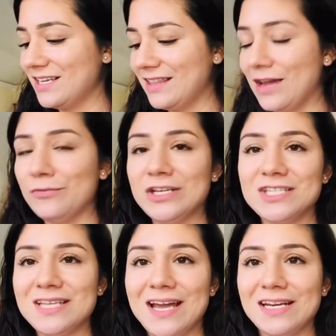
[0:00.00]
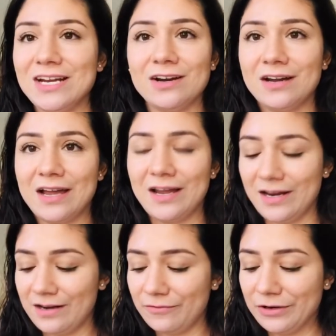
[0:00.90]
that we just had here.
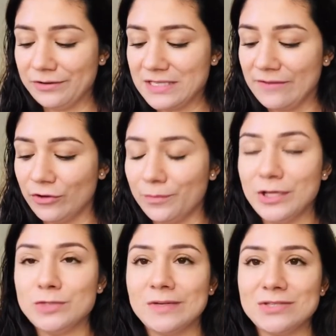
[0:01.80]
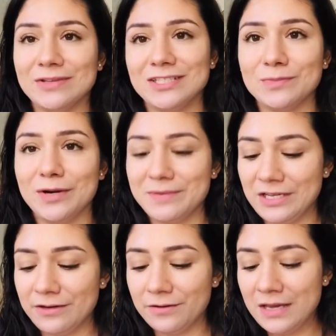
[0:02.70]
I We always have a whole bunch because we like to
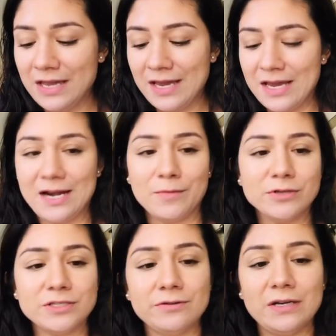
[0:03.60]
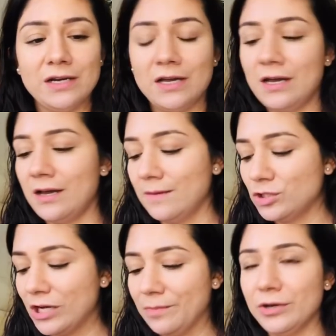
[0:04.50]
barbecue. And I'm also gonna um,
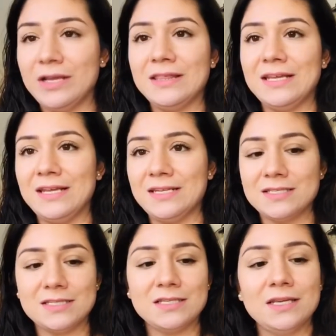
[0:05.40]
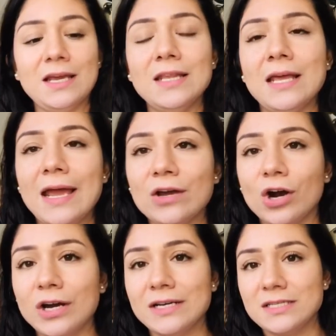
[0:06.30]
try putting these in the egg
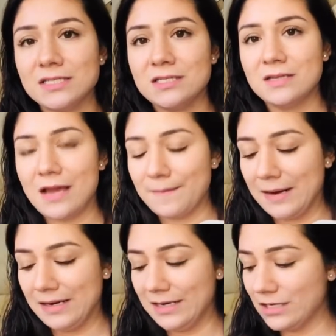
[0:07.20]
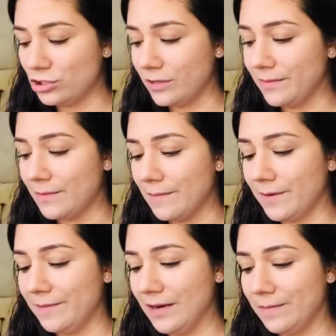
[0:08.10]
cartons. I may need to trim them up
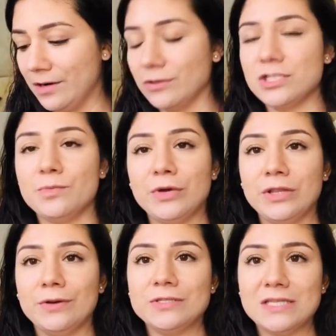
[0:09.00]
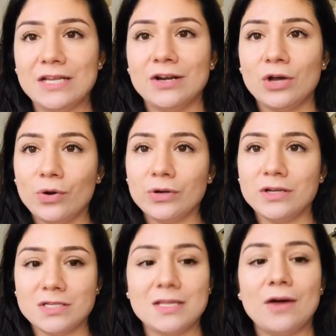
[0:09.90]
a bit, but also put those in there to hold
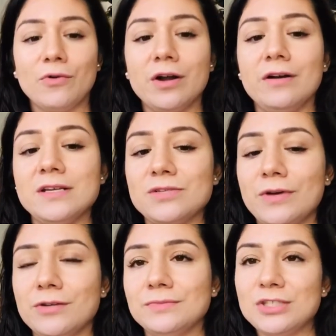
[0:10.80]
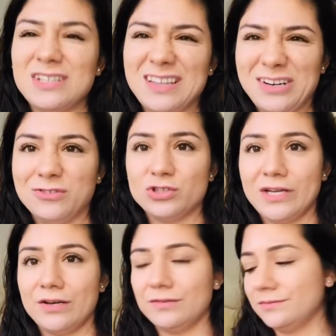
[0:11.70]
on to that water as well so that they don't dry out.